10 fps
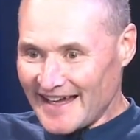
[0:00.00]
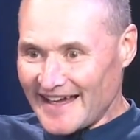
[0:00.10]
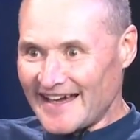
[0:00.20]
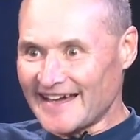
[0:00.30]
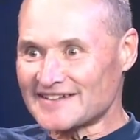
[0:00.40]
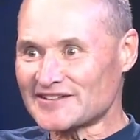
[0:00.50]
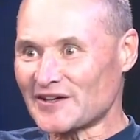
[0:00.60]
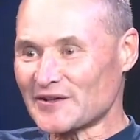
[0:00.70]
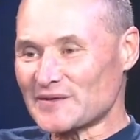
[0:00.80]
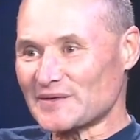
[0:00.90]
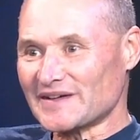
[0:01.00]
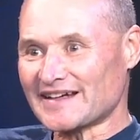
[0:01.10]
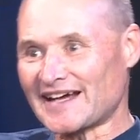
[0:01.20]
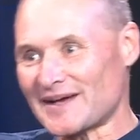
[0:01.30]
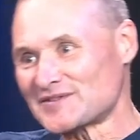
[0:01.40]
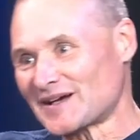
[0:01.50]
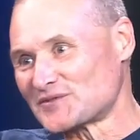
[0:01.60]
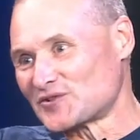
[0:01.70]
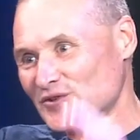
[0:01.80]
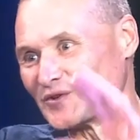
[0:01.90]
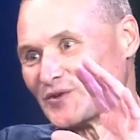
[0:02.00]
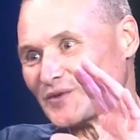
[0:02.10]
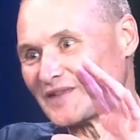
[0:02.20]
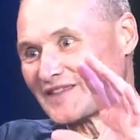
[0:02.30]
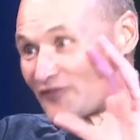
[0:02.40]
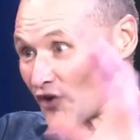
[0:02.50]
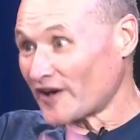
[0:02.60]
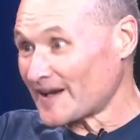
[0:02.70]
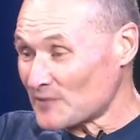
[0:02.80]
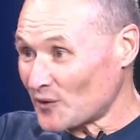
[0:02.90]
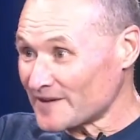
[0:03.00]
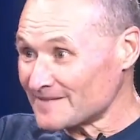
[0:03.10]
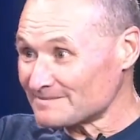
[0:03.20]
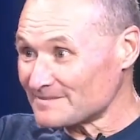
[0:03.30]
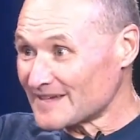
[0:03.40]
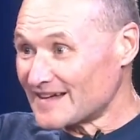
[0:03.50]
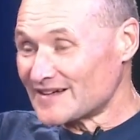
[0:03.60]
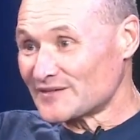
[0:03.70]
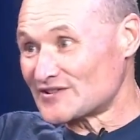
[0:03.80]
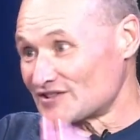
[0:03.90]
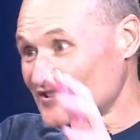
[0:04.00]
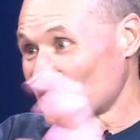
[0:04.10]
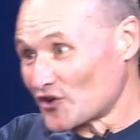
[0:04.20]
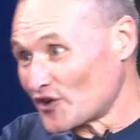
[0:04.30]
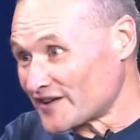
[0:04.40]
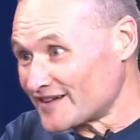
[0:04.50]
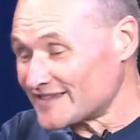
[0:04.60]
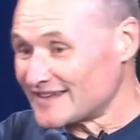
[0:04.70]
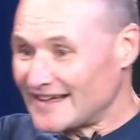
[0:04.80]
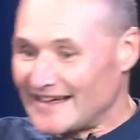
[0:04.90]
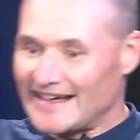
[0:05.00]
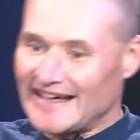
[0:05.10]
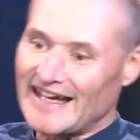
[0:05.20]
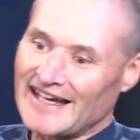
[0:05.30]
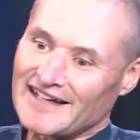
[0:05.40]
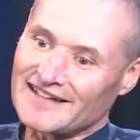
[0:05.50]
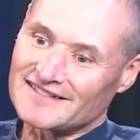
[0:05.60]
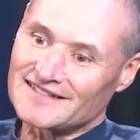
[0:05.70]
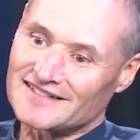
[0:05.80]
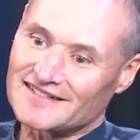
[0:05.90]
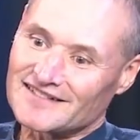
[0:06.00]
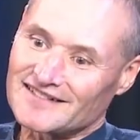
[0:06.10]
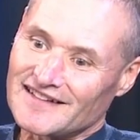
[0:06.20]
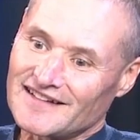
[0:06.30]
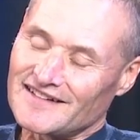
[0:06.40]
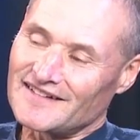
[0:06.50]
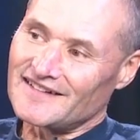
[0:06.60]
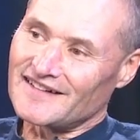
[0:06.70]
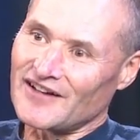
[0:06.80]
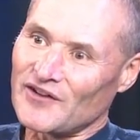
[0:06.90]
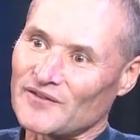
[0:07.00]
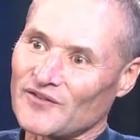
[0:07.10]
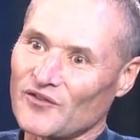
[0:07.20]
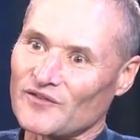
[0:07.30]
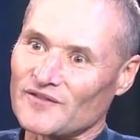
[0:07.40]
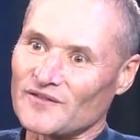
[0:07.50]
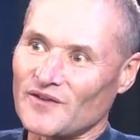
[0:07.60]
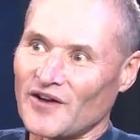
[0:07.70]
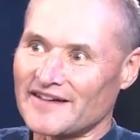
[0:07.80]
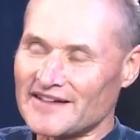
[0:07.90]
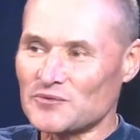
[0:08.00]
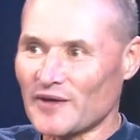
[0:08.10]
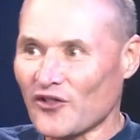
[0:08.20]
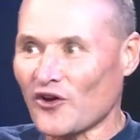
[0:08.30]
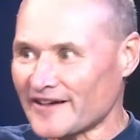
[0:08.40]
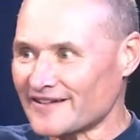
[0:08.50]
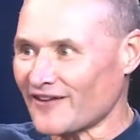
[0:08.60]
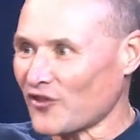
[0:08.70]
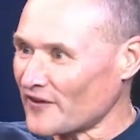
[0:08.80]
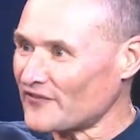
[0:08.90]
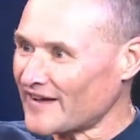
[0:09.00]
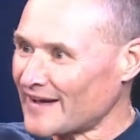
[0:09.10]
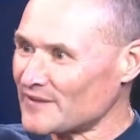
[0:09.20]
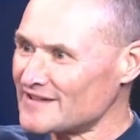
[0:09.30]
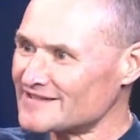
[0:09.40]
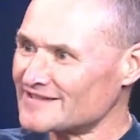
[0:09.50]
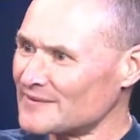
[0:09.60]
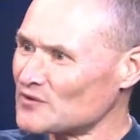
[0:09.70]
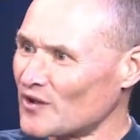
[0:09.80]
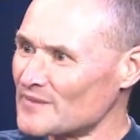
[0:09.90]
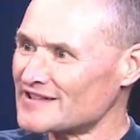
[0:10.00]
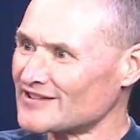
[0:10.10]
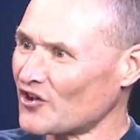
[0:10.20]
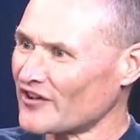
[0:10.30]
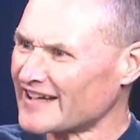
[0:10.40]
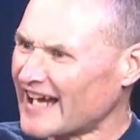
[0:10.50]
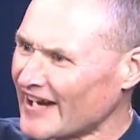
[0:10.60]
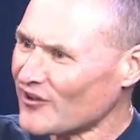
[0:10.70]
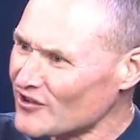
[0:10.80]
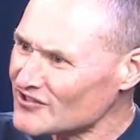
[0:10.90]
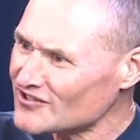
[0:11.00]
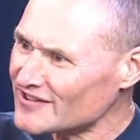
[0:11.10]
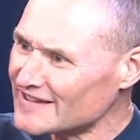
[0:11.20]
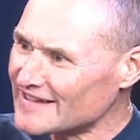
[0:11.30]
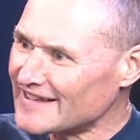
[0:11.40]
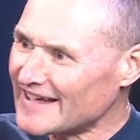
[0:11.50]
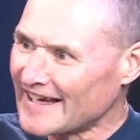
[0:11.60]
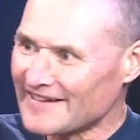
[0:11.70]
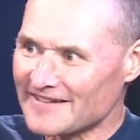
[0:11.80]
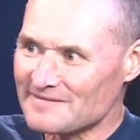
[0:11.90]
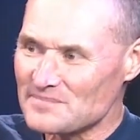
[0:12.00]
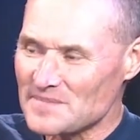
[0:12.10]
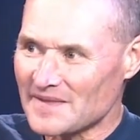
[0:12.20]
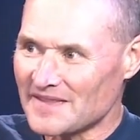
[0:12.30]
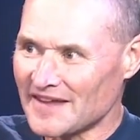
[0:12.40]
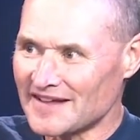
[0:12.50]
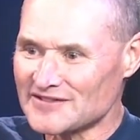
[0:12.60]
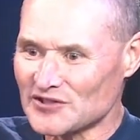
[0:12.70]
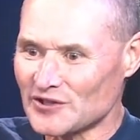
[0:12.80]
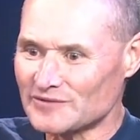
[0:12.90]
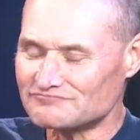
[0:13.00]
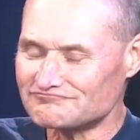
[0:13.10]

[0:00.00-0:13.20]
And so it comes up to the Friday morning, which is the 30th, and, you know, I guess we're like a lot of families. Sometimes there's a lot of chaos and things are